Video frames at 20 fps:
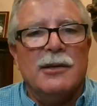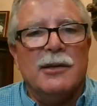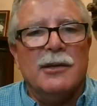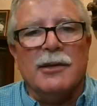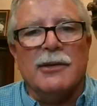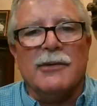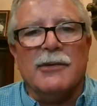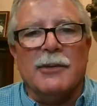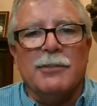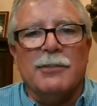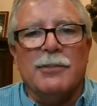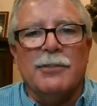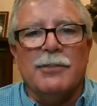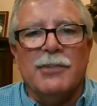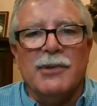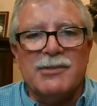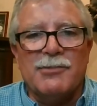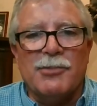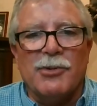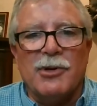it's a
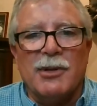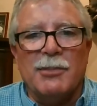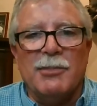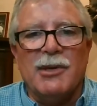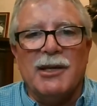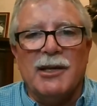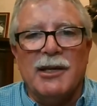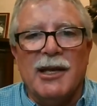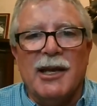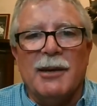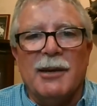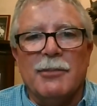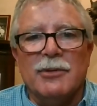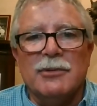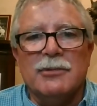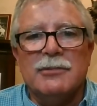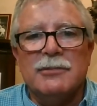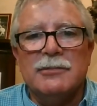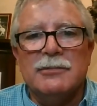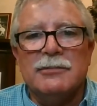it's pretty big
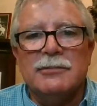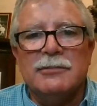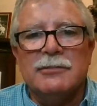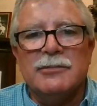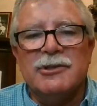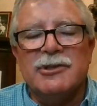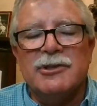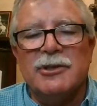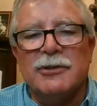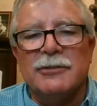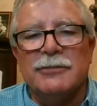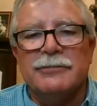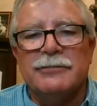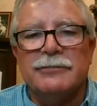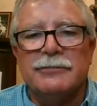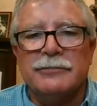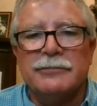gamble. So, mm-hmm.